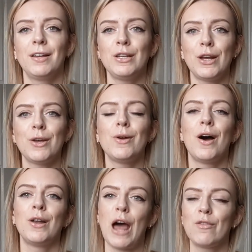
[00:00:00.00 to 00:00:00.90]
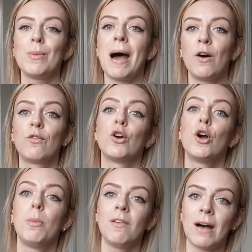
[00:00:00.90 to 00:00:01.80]
You know, I'd have them out for a
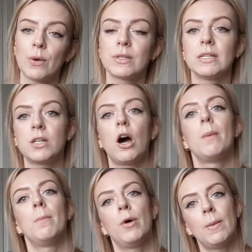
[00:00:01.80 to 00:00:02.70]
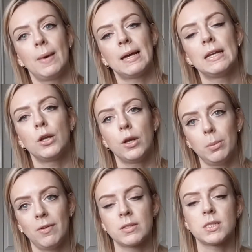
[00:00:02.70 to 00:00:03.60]
couple of hours at a time, put them back in, a
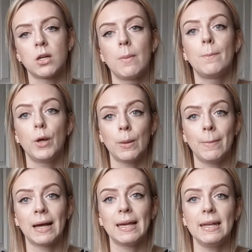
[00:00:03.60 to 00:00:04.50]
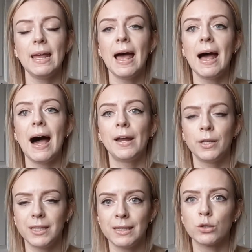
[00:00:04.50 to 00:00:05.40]
couple of hours at a time, put them back in. And
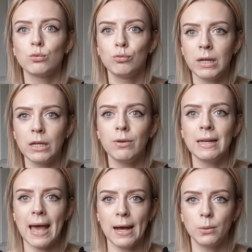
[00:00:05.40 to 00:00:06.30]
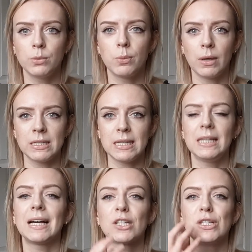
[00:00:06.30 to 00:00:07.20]
I think that's really helped my
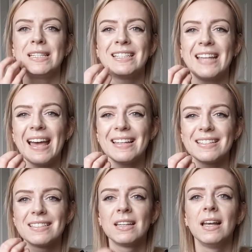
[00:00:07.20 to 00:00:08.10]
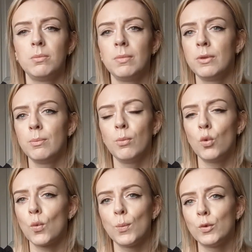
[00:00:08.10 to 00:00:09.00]
teeth actually set. The
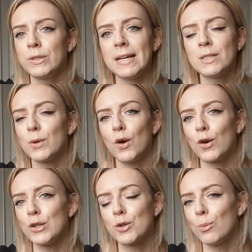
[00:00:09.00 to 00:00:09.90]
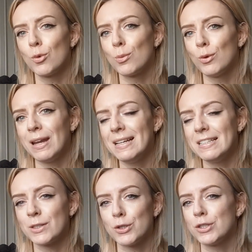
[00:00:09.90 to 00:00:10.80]
more and more days went on, I just got more and more
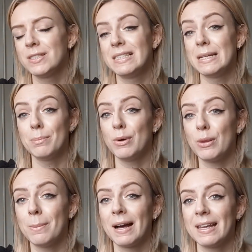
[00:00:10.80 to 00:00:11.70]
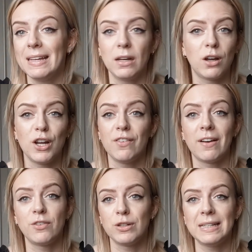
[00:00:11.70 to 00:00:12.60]
lazy, so I just didn't put them back in kind of
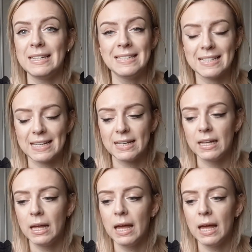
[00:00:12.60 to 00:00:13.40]
after eating.